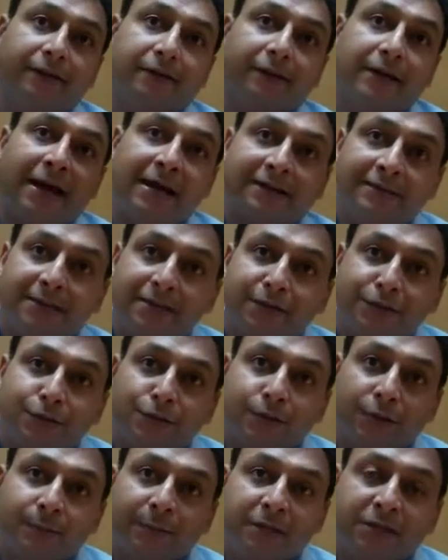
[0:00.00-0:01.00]
access
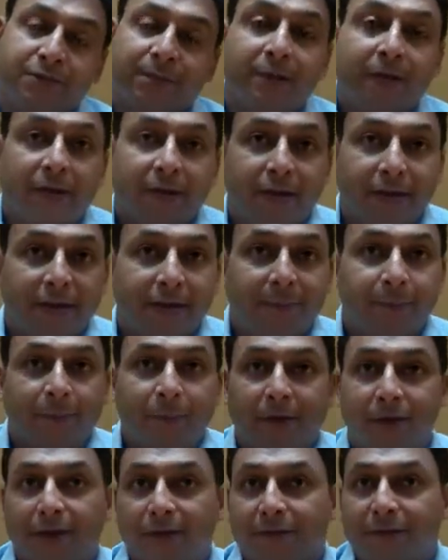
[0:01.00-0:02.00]
to a much bigger team,
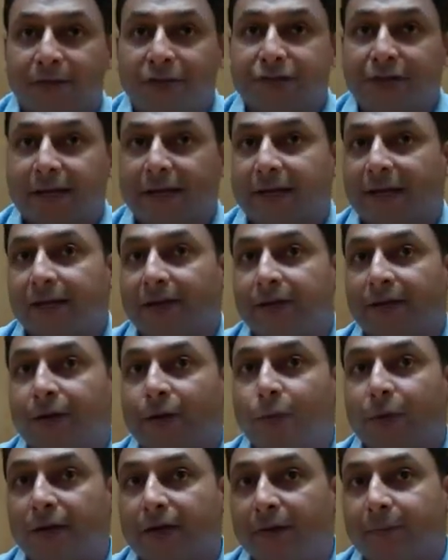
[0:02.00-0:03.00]
which can
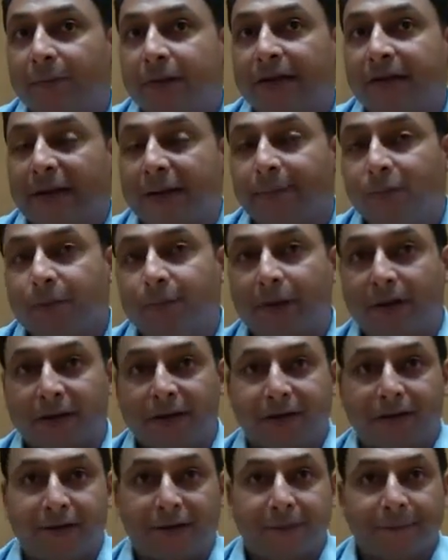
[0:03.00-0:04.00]
quicken my time to
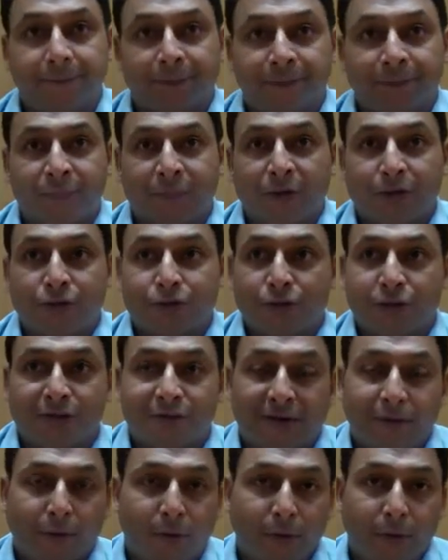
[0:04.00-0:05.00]
market. So if
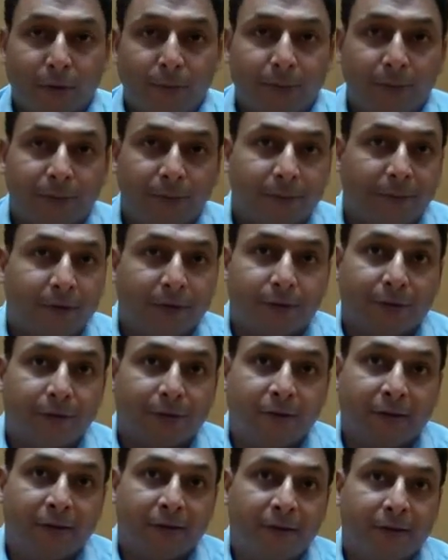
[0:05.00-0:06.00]
I want
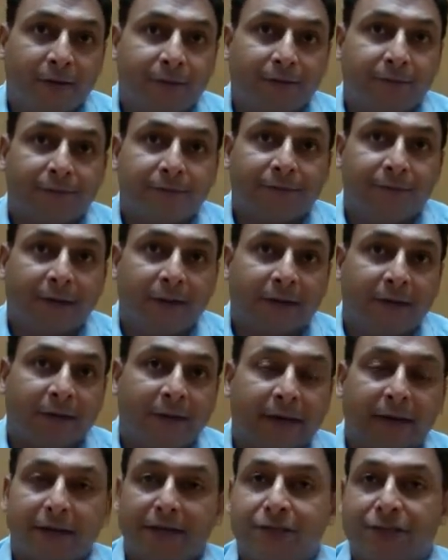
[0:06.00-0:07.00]
to,
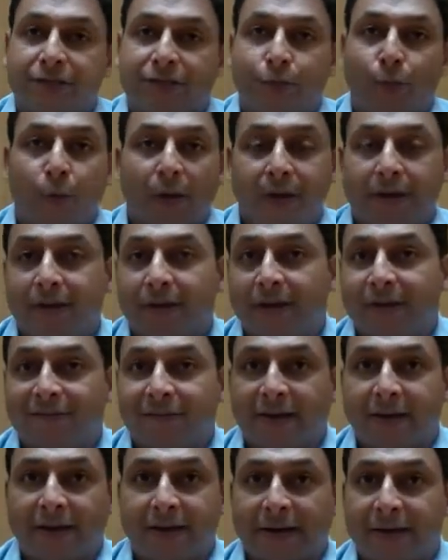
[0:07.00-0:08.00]
against 1 year, if
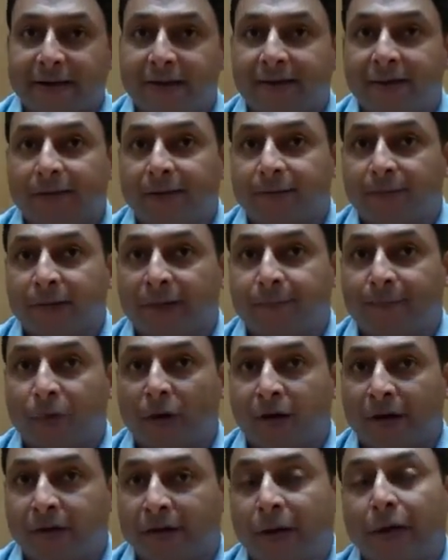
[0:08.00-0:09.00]
I can get the
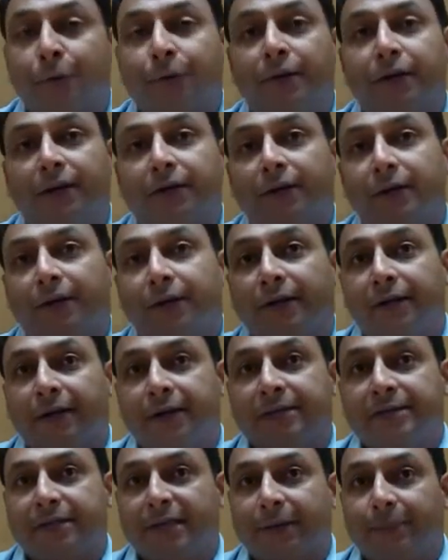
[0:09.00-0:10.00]
product out
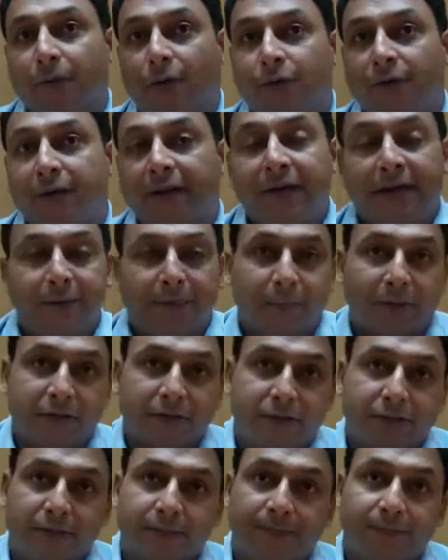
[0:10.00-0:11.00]
in say about 8
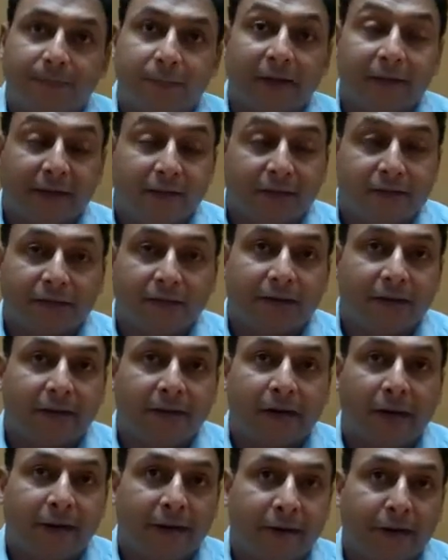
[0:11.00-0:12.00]
months, I think it's a
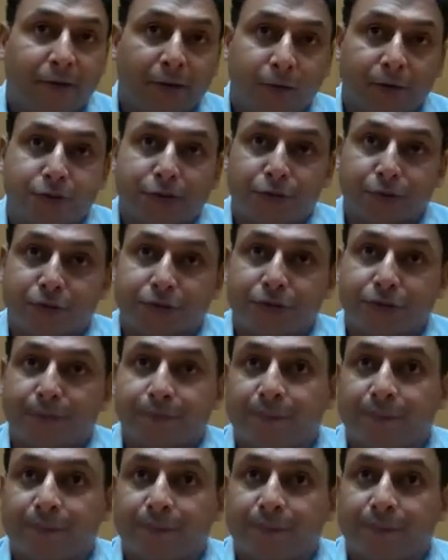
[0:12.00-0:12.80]
great idea to outsource.